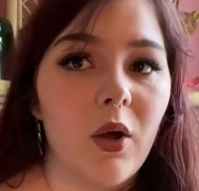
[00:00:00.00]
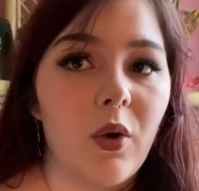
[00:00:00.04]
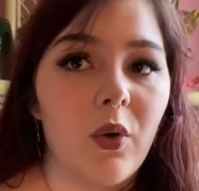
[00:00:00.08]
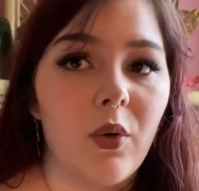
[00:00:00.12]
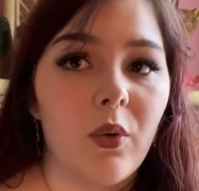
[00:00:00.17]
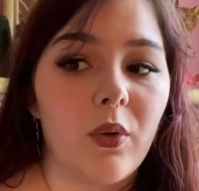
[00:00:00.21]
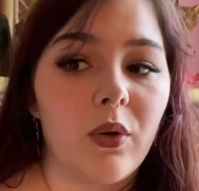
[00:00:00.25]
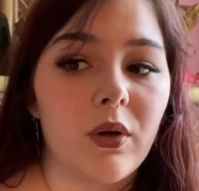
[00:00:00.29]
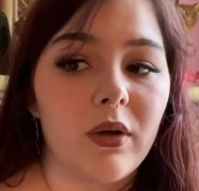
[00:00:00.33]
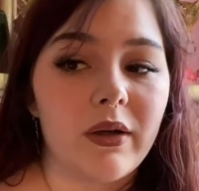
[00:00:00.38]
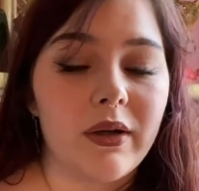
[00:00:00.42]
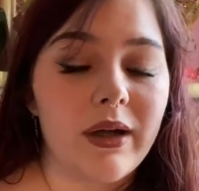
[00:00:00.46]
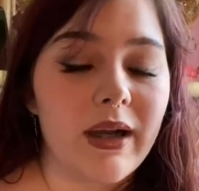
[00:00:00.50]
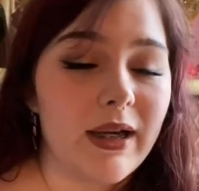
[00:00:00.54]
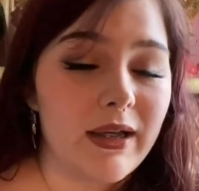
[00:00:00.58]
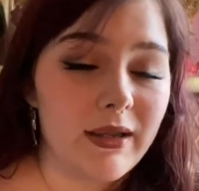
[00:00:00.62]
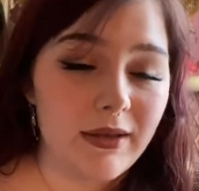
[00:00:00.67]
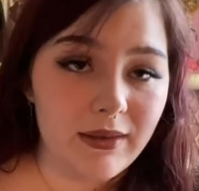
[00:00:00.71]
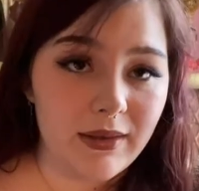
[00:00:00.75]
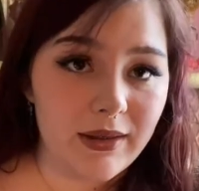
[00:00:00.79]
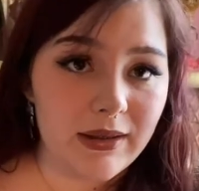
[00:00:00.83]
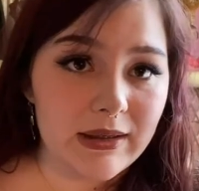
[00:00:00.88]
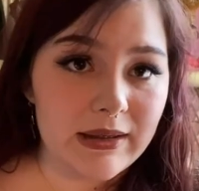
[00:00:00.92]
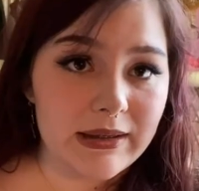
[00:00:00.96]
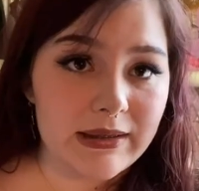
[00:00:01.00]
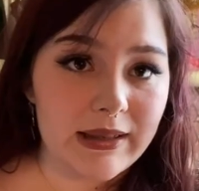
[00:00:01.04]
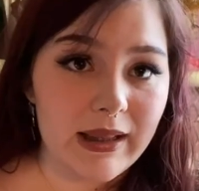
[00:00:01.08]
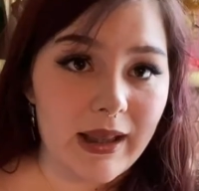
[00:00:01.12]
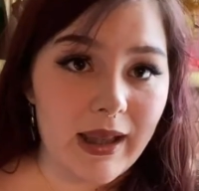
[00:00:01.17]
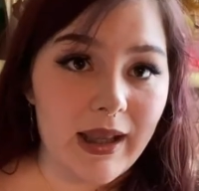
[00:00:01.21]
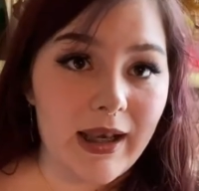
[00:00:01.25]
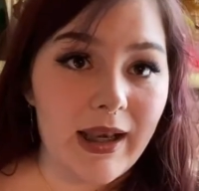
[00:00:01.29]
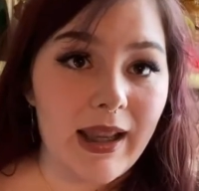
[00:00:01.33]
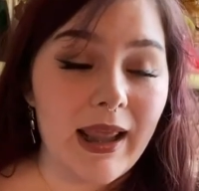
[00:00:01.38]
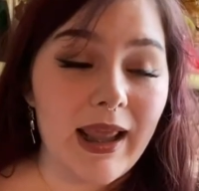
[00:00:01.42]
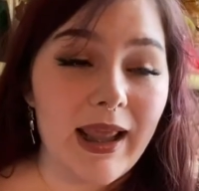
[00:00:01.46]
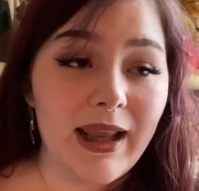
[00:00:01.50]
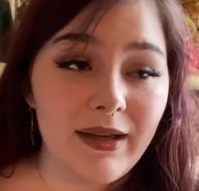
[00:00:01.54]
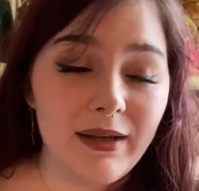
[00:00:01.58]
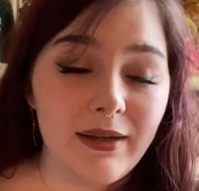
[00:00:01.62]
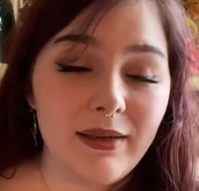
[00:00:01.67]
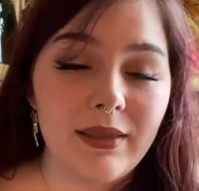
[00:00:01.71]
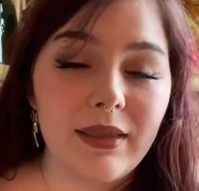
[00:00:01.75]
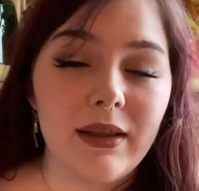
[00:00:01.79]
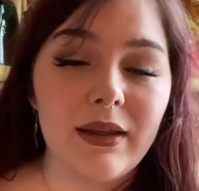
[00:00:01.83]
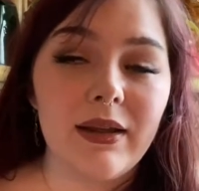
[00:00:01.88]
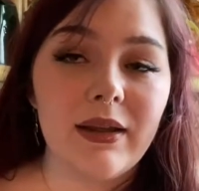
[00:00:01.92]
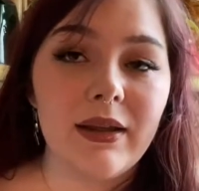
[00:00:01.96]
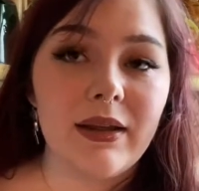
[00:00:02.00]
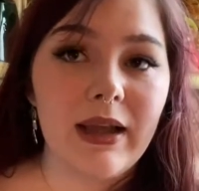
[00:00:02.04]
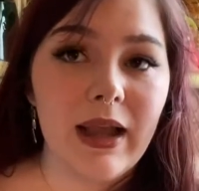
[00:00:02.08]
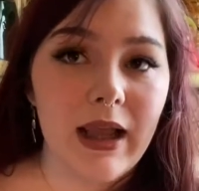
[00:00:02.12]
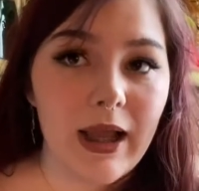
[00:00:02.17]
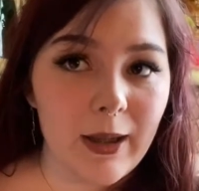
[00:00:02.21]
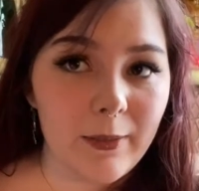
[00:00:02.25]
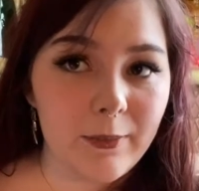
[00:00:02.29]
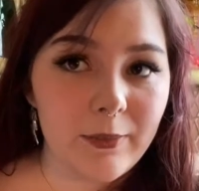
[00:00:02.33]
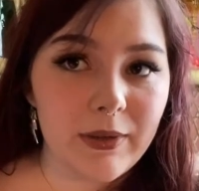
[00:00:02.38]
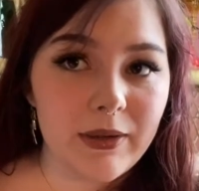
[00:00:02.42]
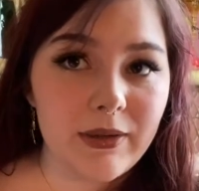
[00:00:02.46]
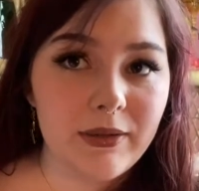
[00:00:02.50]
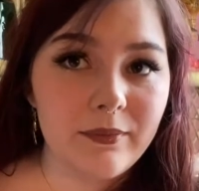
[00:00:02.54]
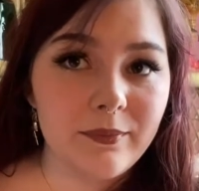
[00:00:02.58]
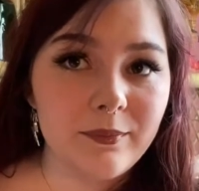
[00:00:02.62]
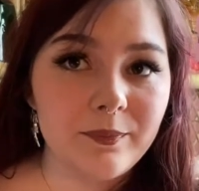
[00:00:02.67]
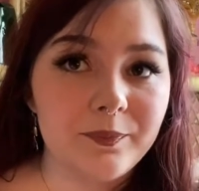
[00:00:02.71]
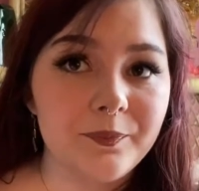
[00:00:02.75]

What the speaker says: or anything like that. Anything can happen.